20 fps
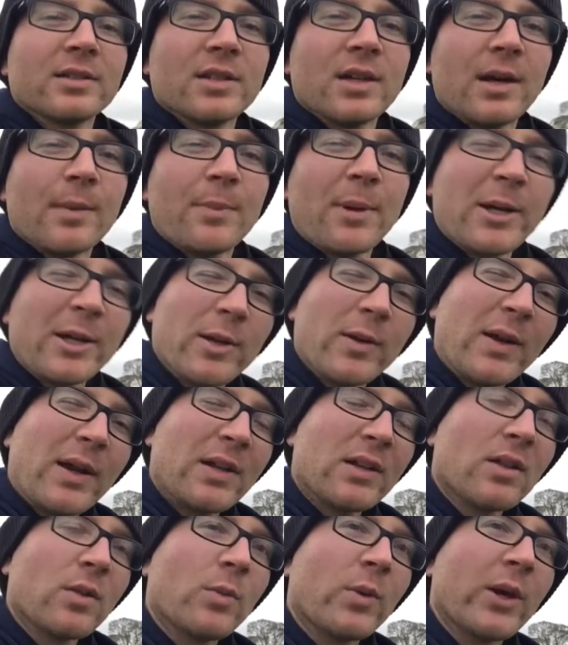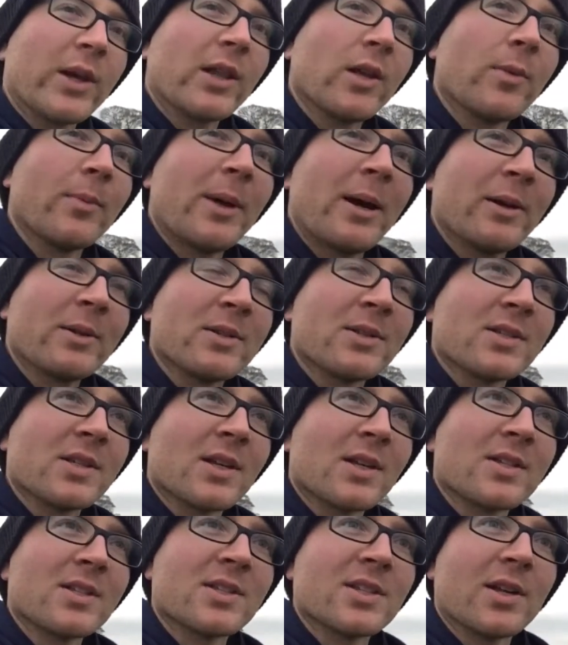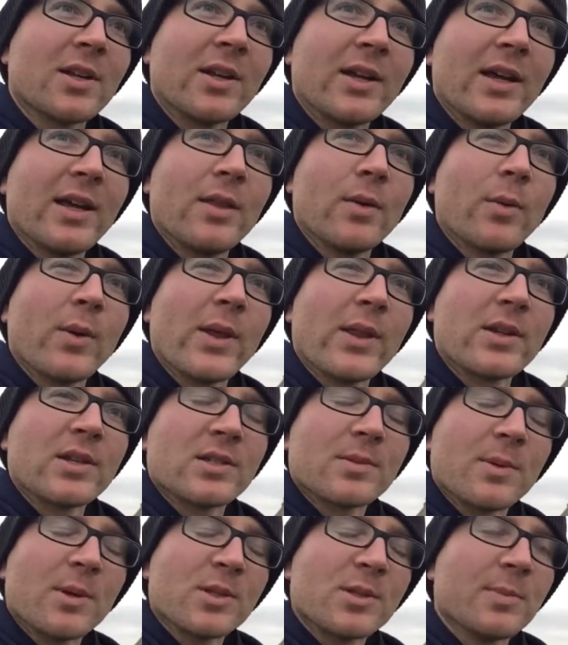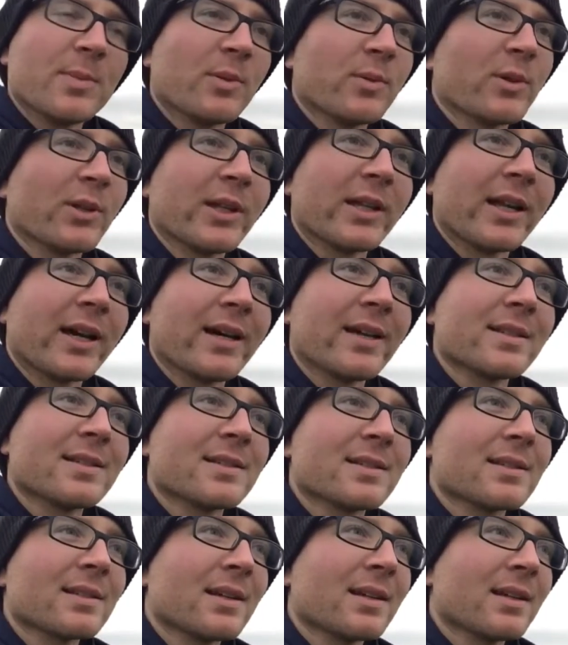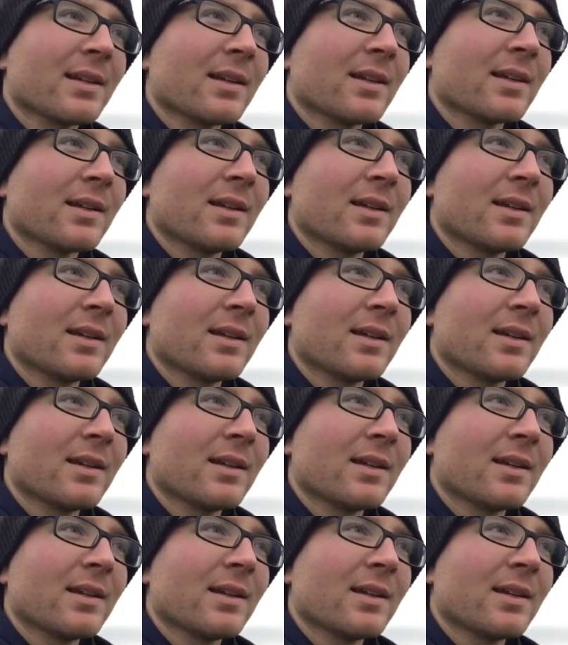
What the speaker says: I might go down to the Wicklow Mountains on Sunday. The weather's supposed to be really nice, and